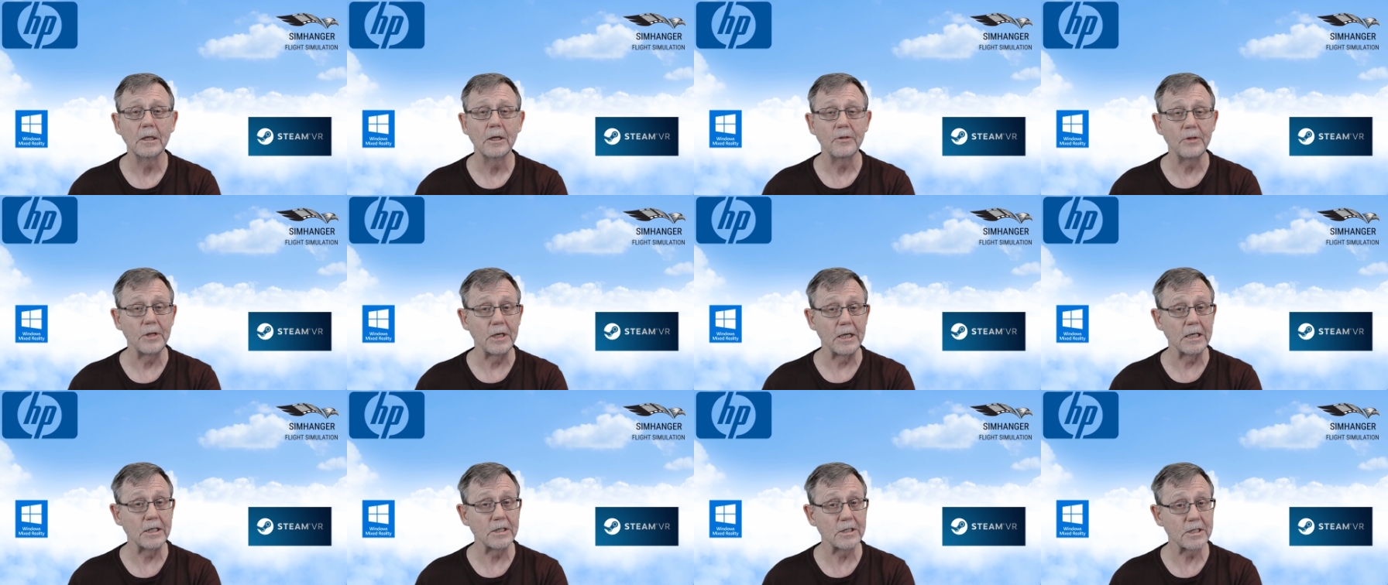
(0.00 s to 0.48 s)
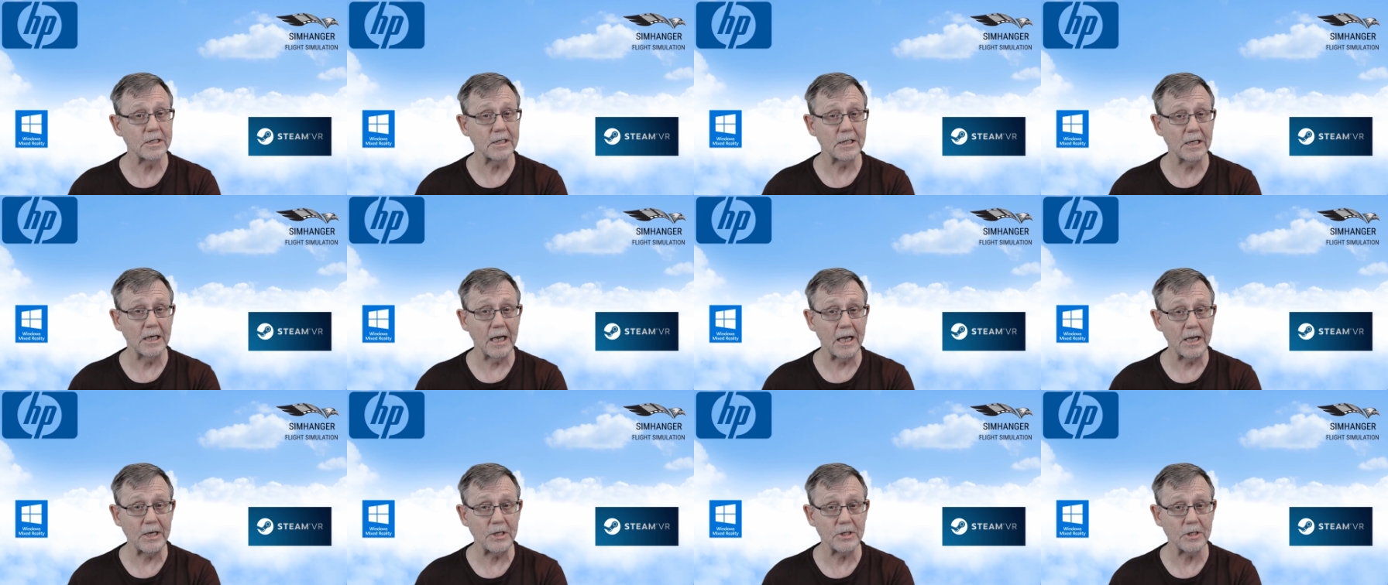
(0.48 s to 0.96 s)
the
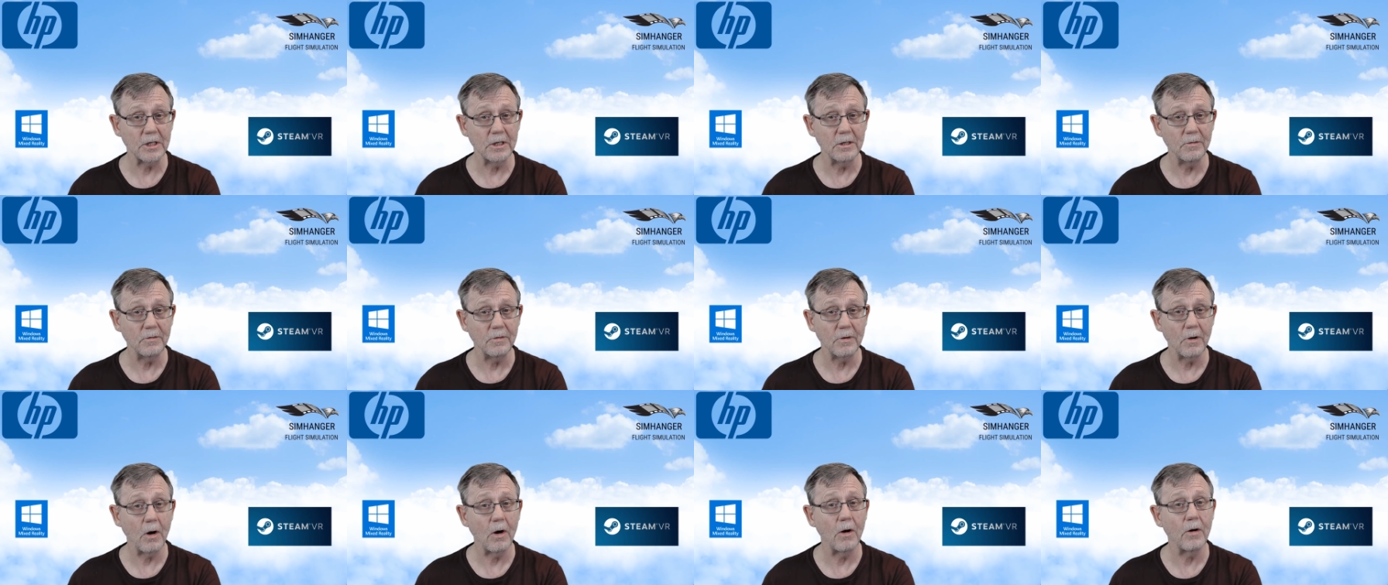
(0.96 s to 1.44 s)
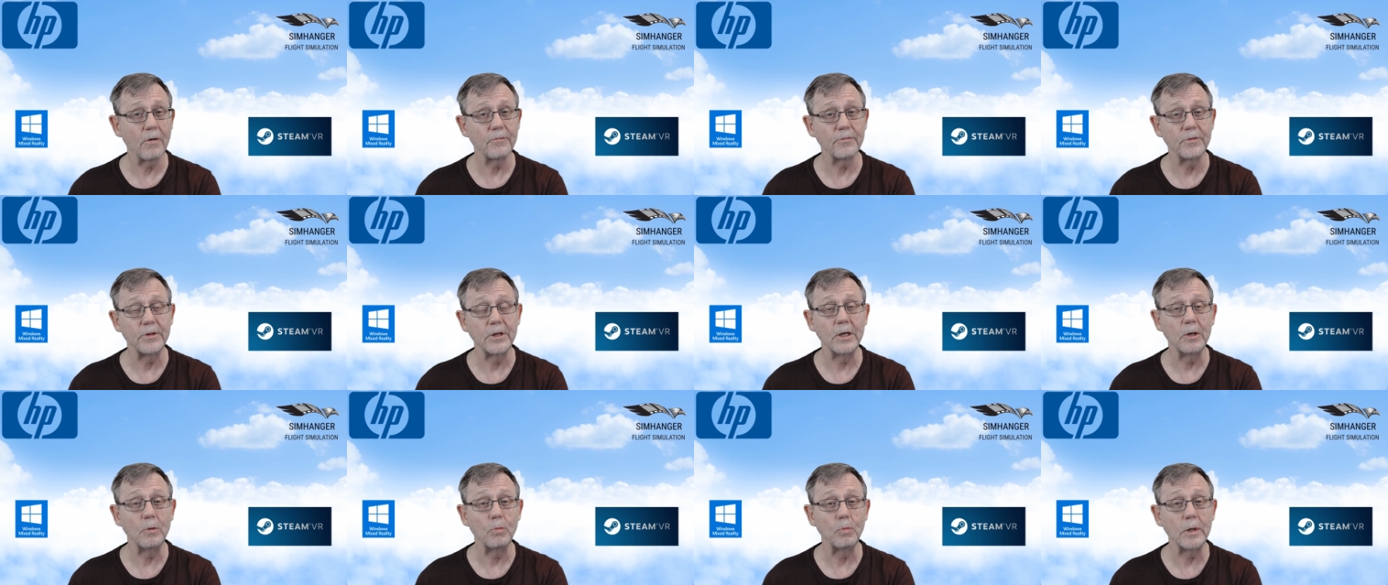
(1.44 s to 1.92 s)
installation of
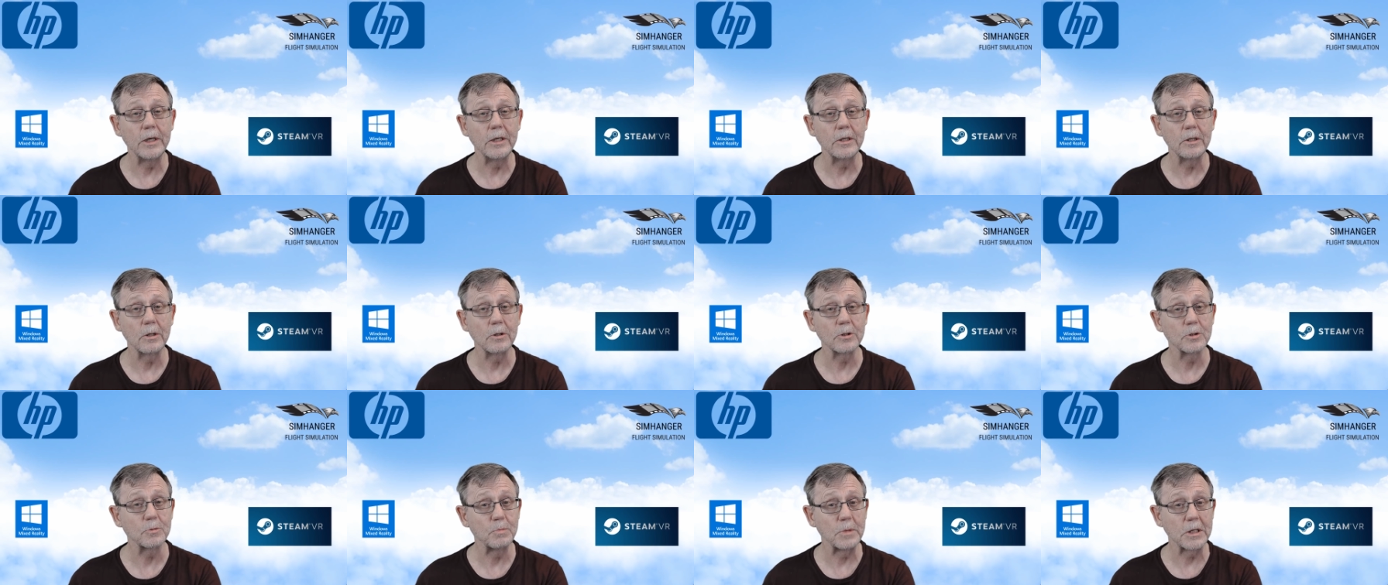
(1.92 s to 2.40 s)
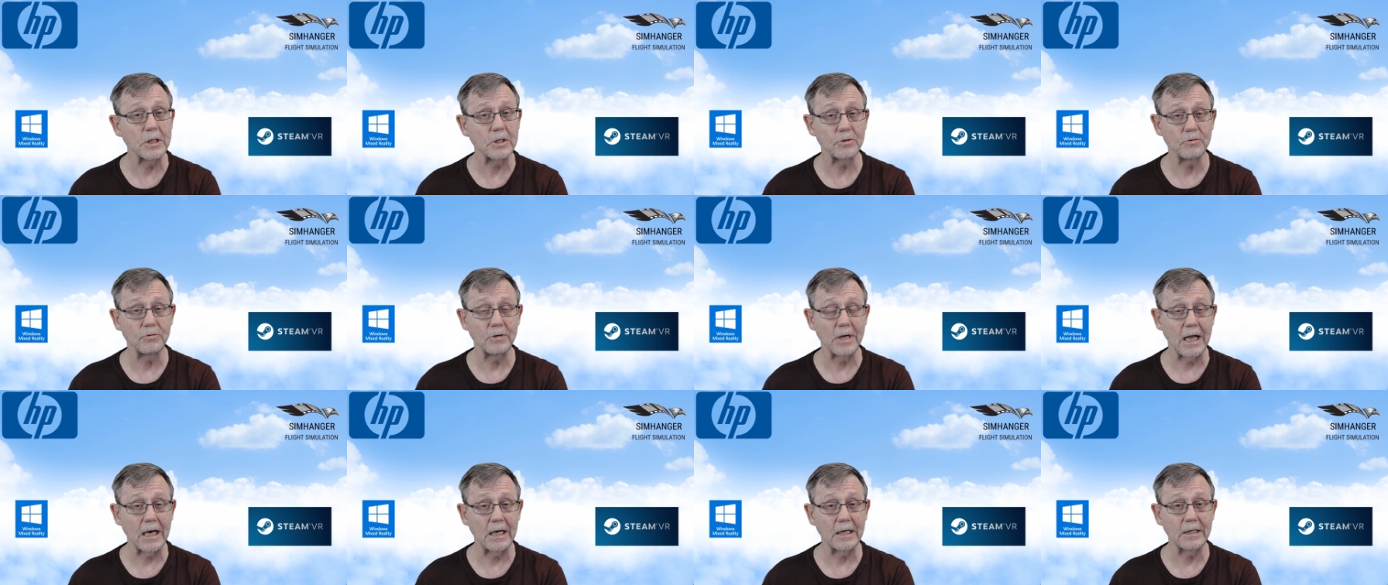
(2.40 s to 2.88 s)
the Windows Mixed
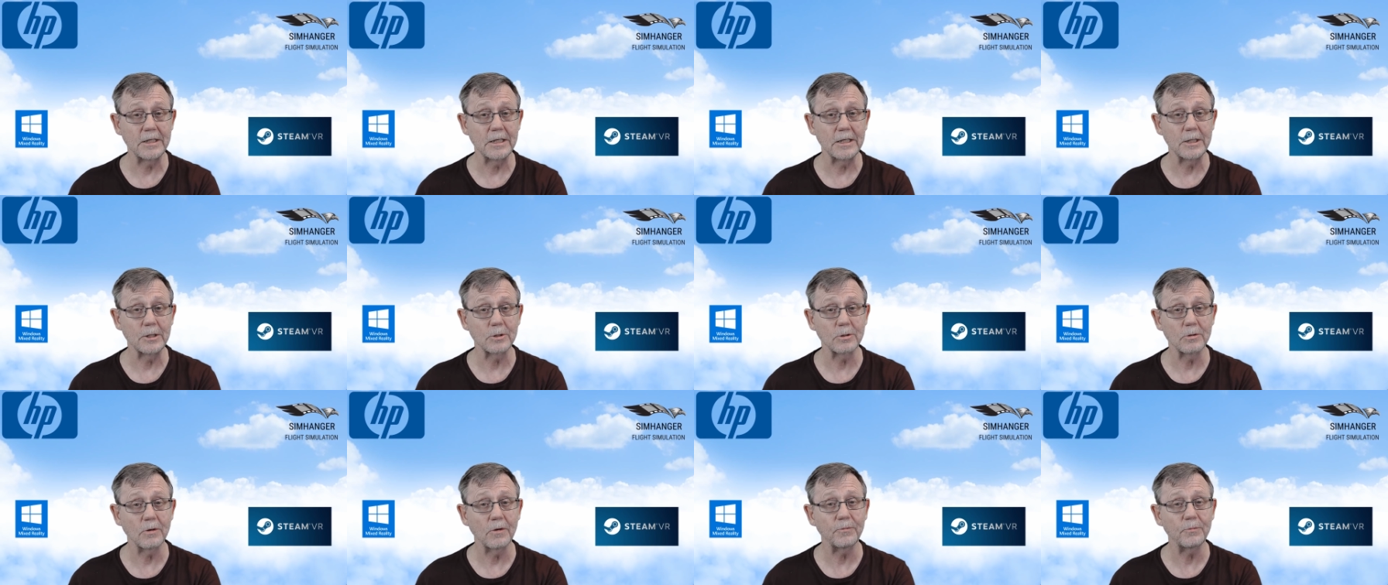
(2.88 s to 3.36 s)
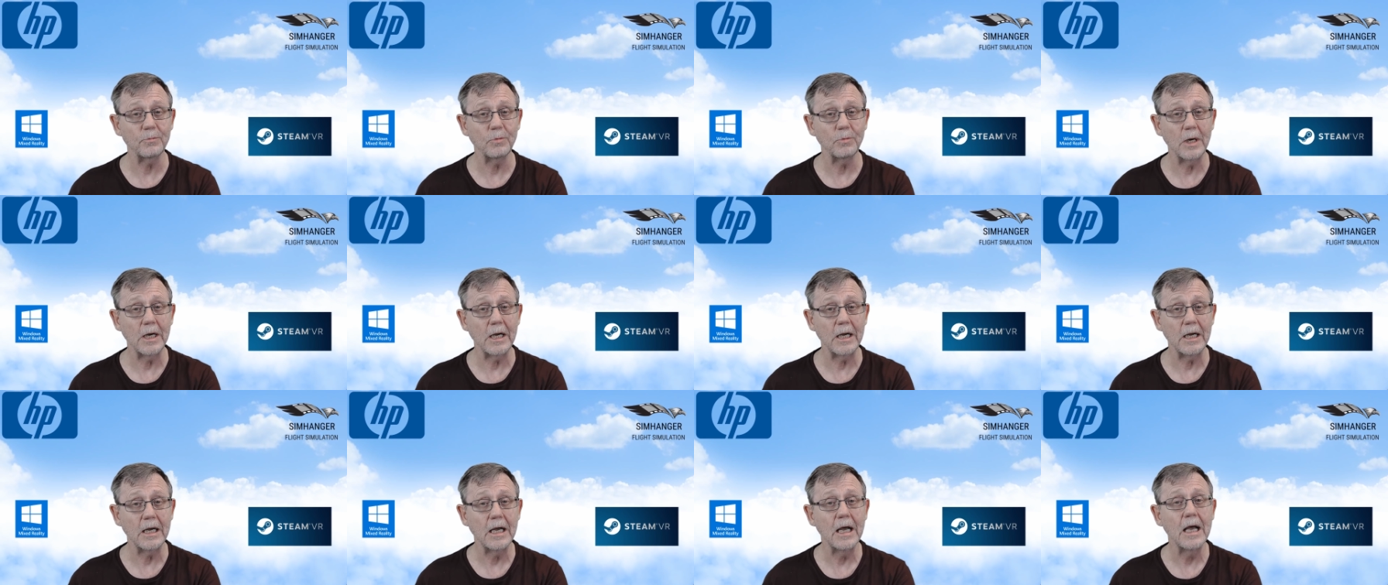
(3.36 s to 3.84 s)
Reality
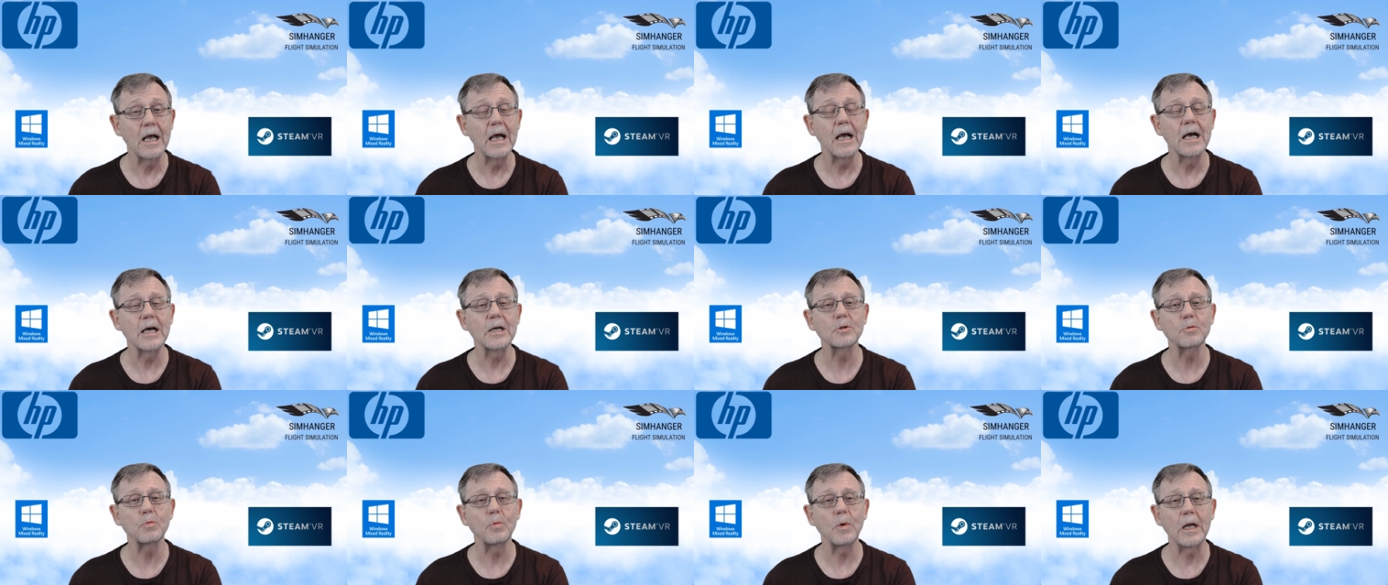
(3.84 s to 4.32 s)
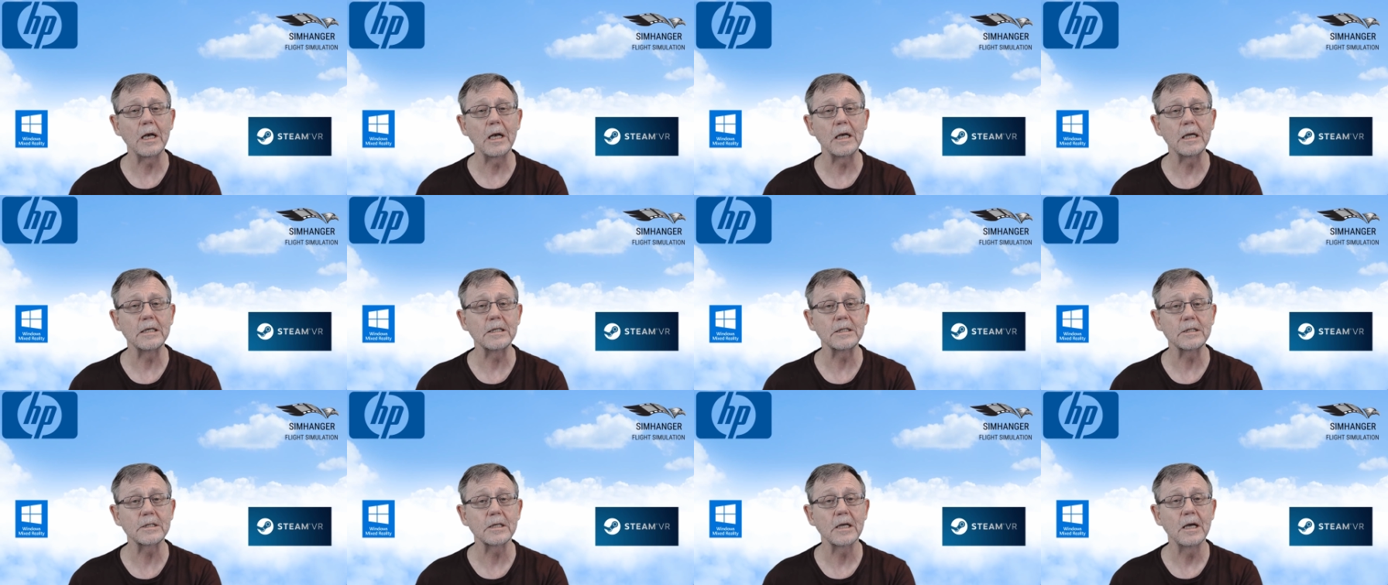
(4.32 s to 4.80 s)
software, as well
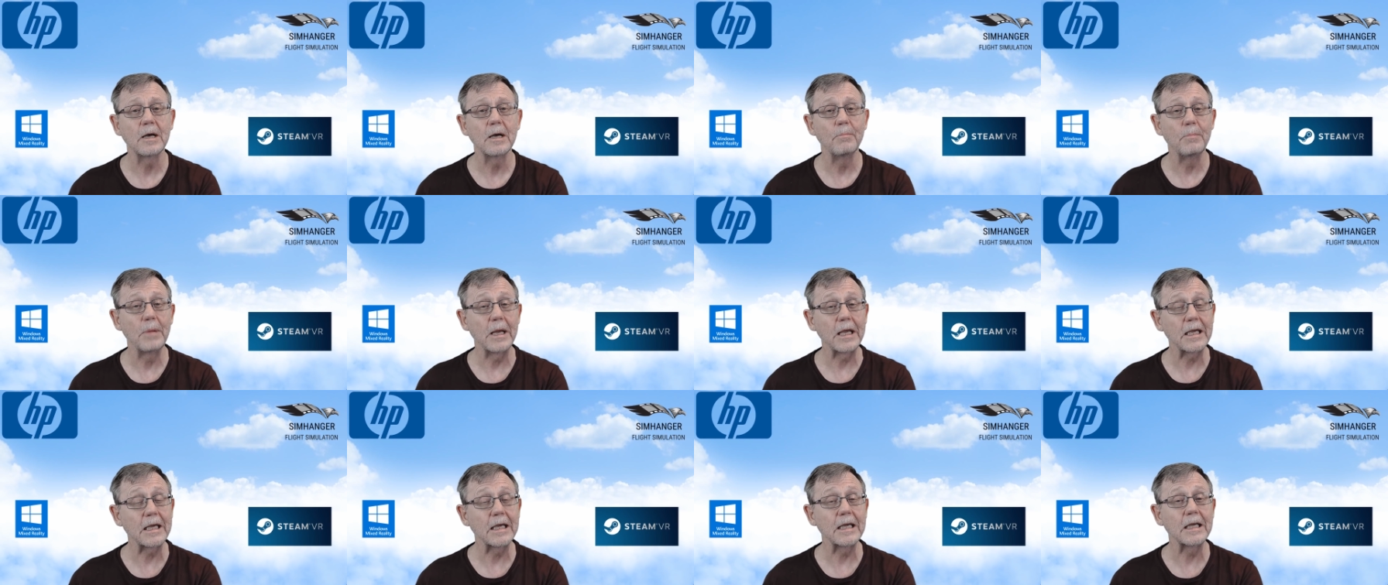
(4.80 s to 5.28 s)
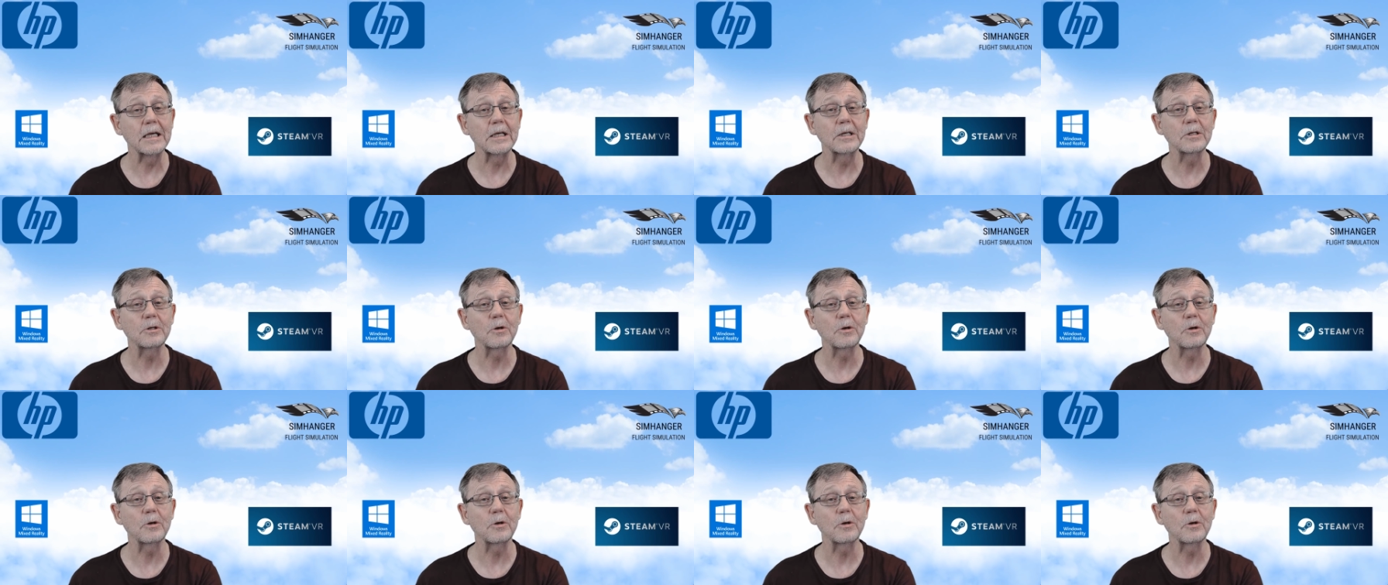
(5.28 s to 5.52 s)
as making it